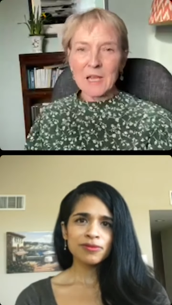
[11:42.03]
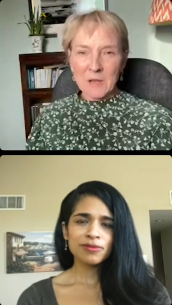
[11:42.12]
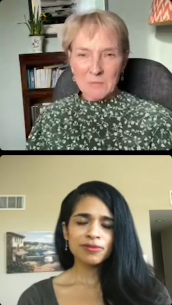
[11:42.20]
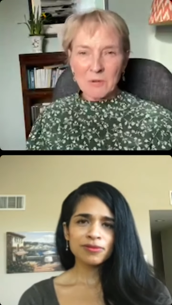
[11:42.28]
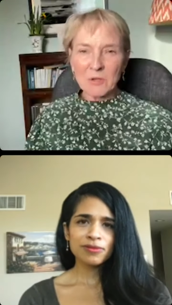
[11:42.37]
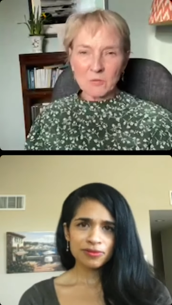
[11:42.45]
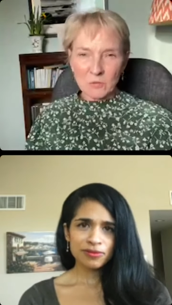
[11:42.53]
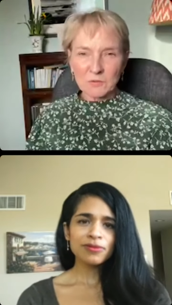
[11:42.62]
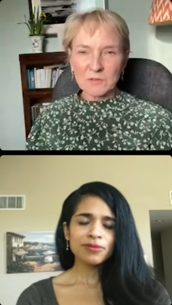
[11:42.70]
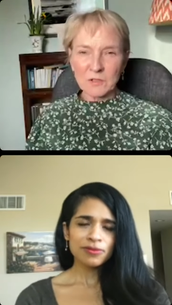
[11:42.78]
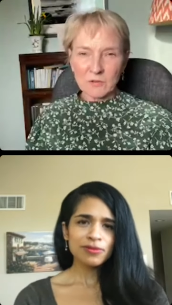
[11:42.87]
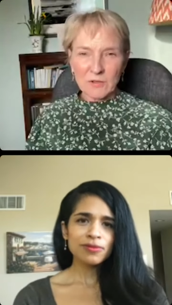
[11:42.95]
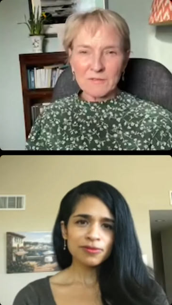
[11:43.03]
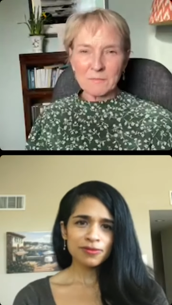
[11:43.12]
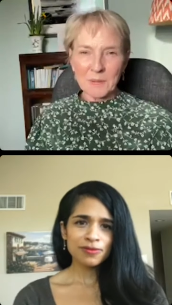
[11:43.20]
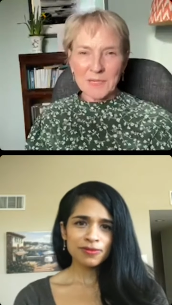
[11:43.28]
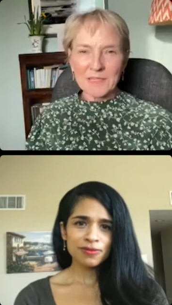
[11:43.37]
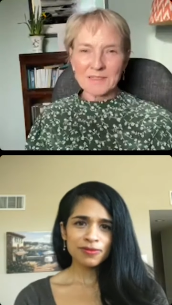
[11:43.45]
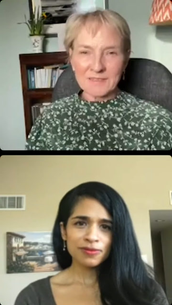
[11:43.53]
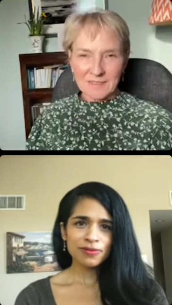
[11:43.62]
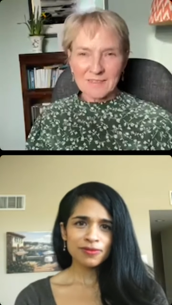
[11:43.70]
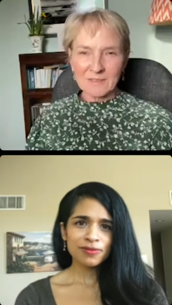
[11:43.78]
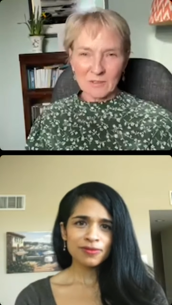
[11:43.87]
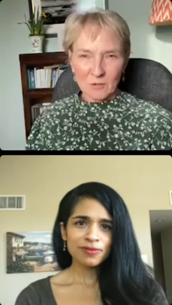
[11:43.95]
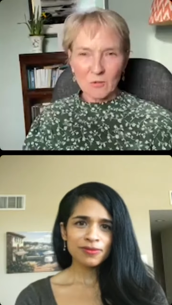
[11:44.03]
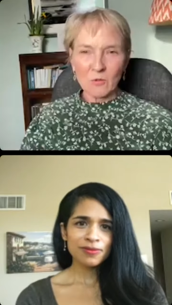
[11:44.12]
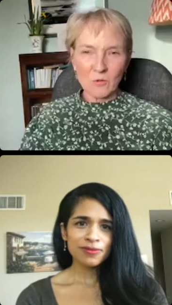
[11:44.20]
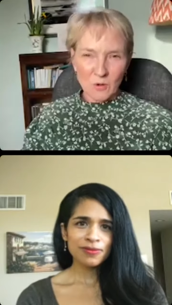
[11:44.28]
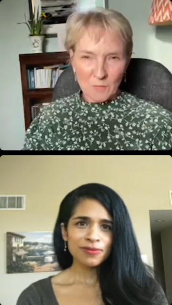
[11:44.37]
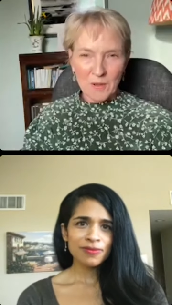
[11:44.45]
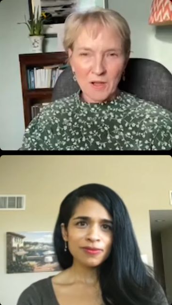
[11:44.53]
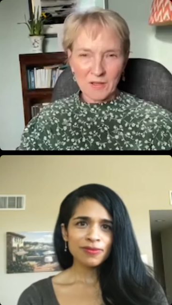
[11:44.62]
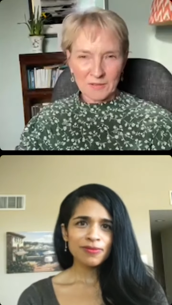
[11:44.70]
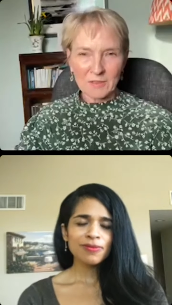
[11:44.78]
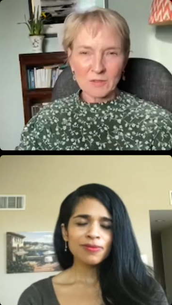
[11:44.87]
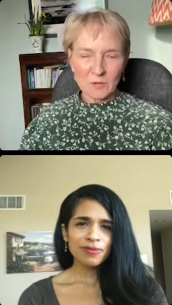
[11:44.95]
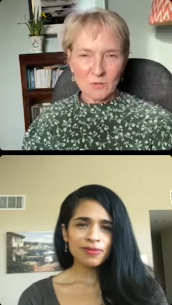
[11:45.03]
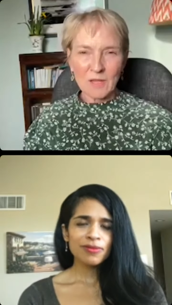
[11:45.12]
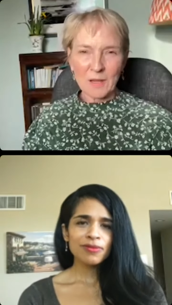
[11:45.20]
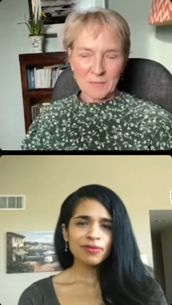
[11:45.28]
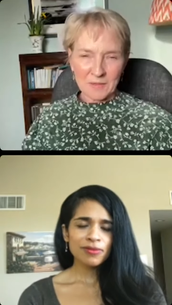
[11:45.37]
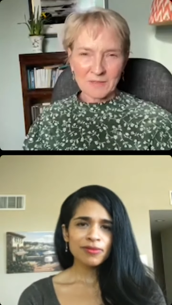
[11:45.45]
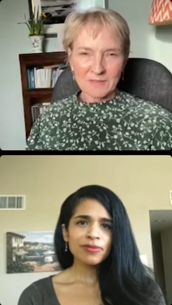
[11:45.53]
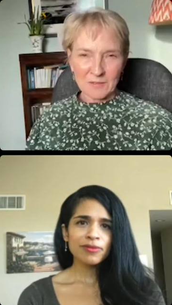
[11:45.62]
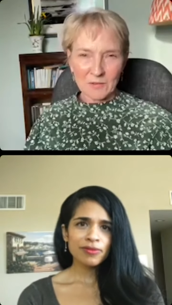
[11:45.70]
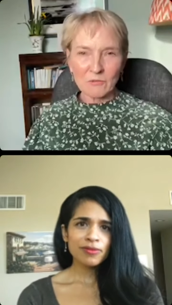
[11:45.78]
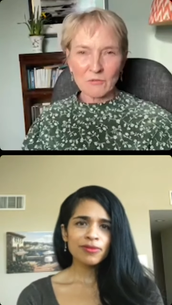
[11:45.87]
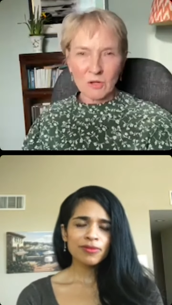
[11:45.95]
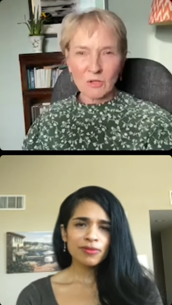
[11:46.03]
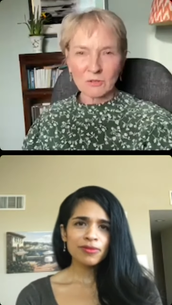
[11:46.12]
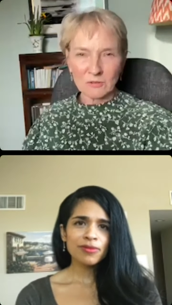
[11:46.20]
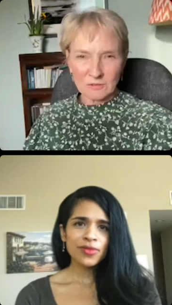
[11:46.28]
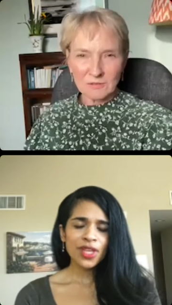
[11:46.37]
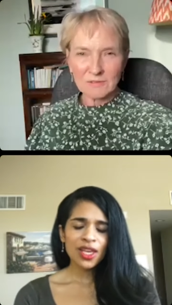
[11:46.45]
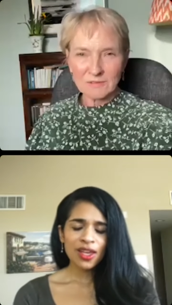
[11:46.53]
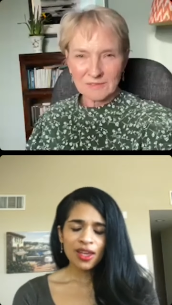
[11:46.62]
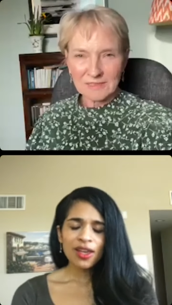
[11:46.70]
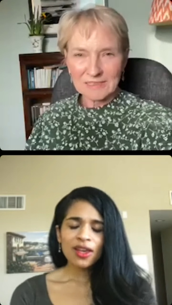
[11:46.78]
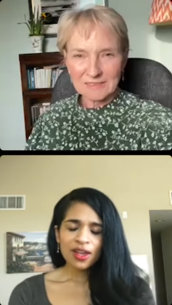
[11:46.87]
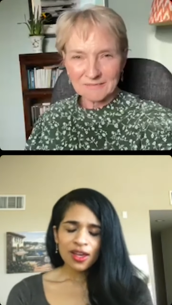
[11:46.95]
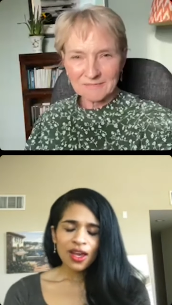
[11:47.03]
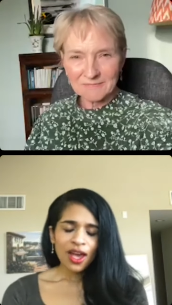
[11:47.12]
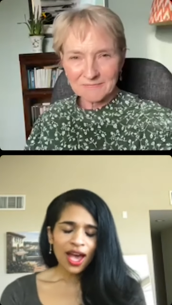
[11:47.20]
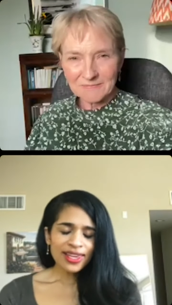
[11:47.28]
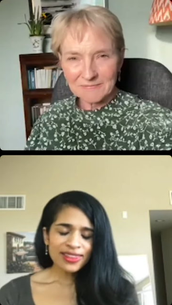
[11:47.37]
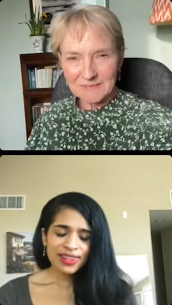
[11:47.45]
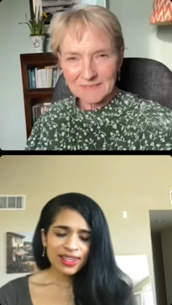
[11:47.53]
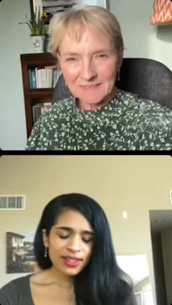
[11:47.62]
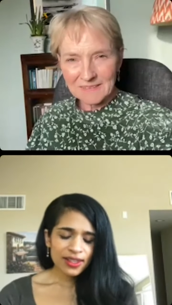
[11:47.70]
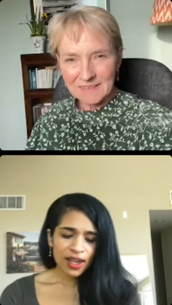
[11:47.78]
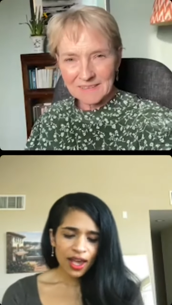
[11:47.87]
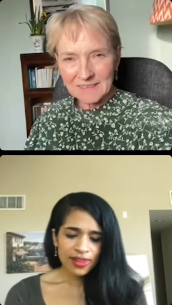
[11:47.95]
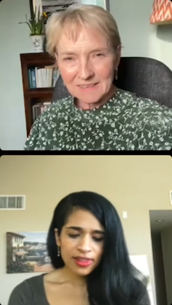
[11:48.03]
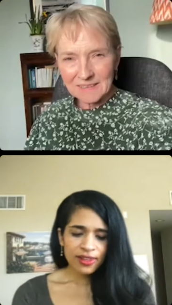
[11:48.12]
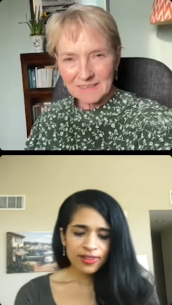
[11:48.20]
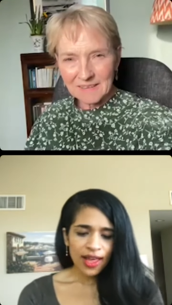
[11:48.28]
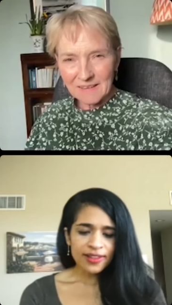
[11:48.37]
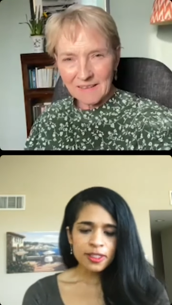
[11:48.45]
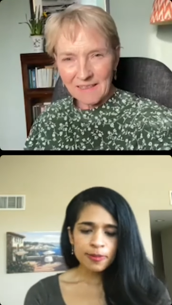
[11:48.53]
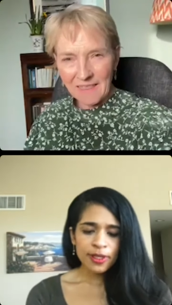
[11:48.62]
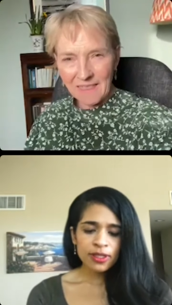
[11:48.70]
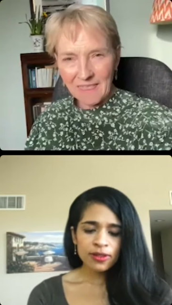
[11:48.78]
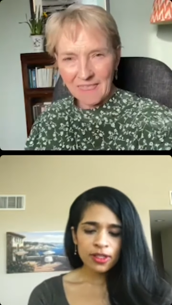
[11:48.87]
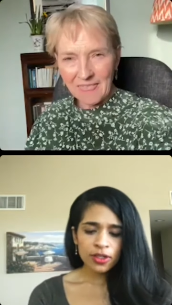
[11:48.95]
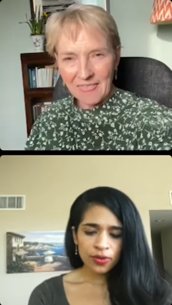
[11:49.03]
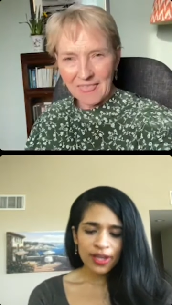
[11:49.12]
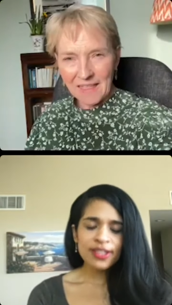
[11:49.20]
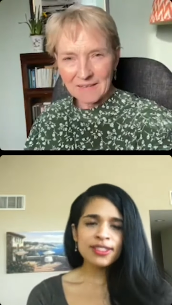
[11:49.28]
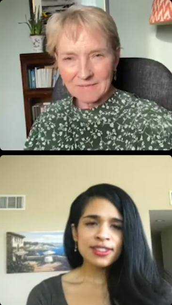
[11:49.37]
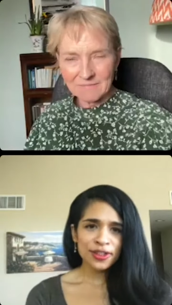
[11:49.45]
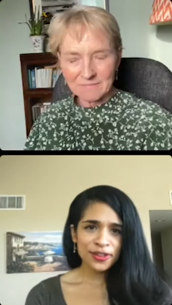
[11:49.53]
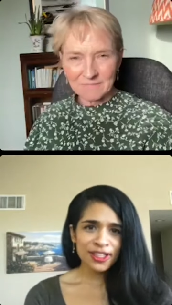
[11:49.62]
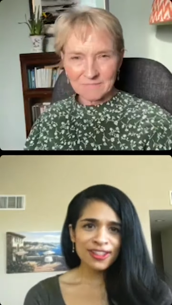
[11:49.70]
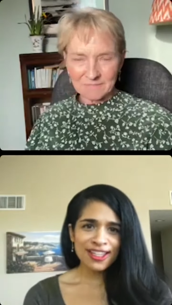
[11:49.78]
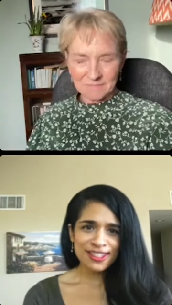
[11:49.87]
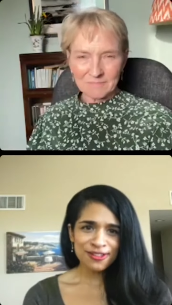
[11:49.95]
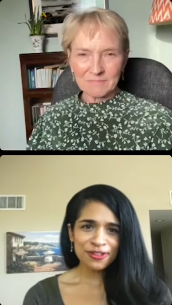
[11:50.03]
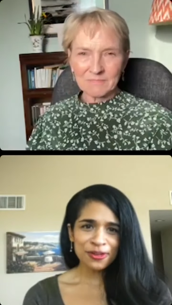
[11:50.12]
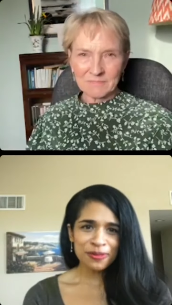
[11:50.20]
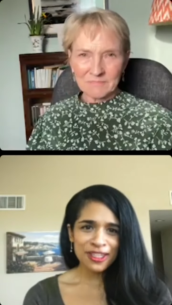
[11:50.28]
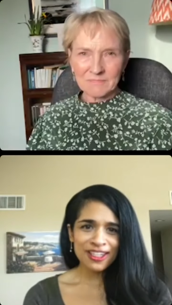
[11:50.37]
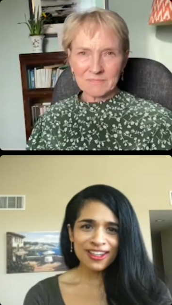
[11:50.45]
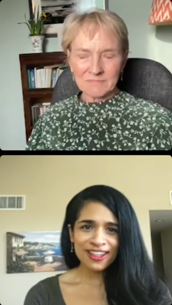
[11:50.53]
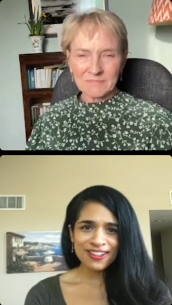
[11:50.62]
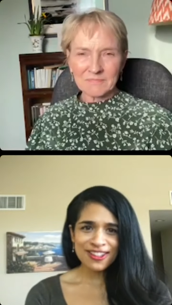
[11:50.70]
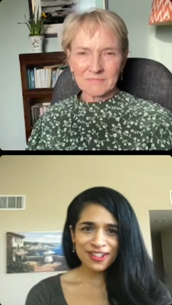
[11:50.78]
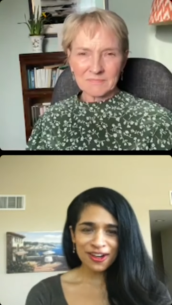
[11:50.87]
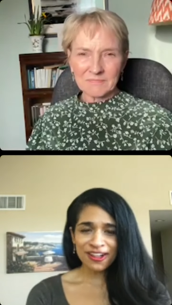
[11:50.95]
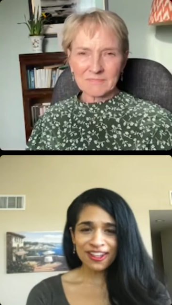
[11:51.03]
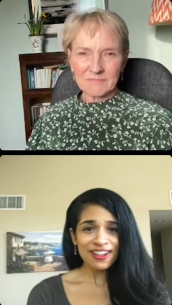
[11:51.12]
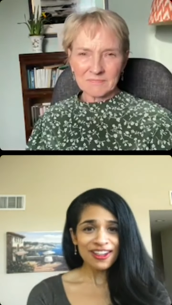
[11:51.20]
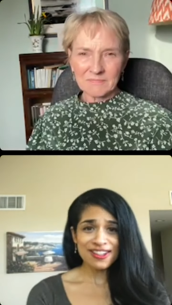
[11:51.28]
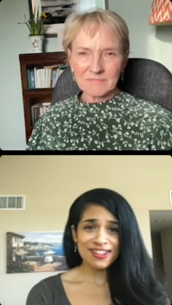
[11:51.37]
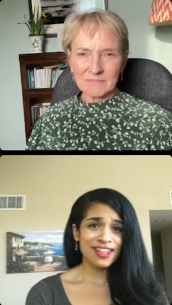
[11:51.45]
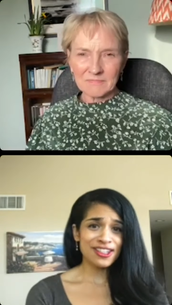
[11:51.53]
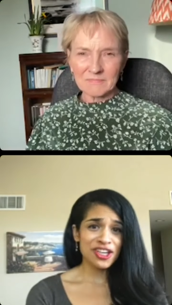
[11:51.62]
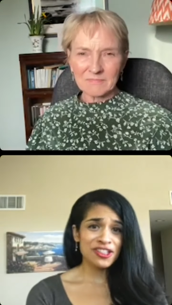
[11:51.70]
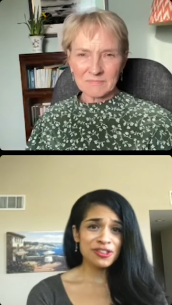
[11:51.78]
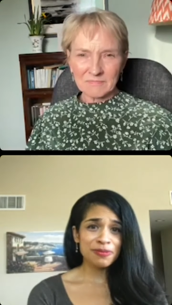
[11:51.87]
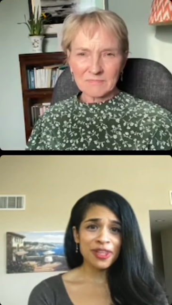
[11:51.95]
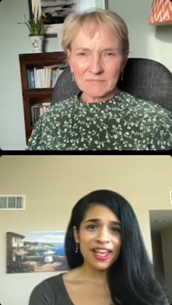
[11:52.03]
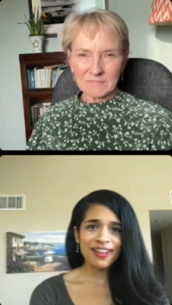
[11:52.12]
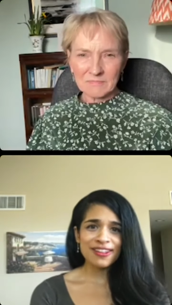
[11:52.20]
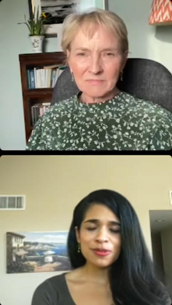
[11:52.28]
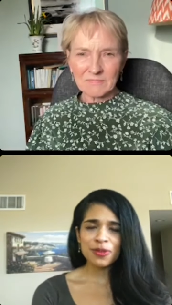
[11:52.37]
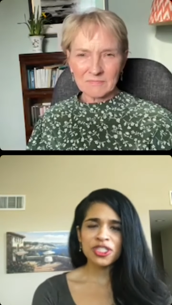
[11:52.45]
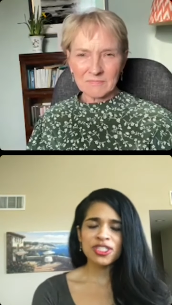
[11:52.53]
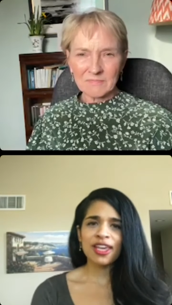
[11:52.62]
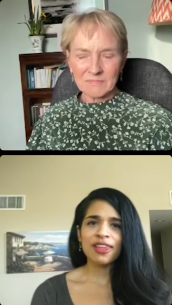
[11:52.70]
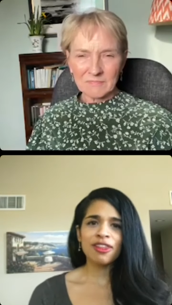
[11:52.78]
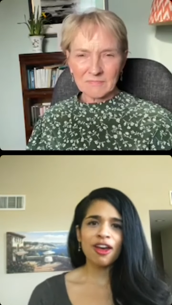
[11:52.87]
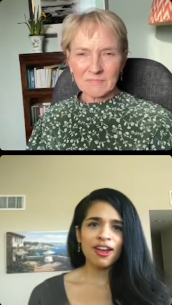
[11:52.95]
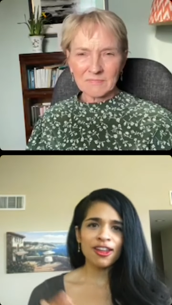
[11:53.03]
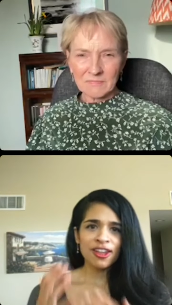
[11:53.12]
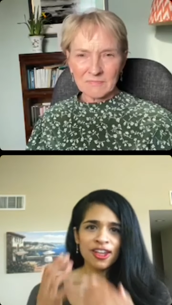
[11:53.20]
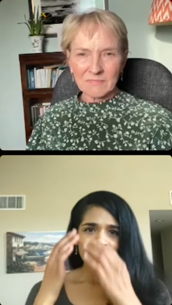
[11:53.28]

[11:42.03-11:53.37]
Speaker 1: but you also grieve being a sister or a partner to that person, the role. Yeah.
Speaker 2: I think that's been the greatest learning lesson for me in starting A Slight Change of Plans, which is I thought,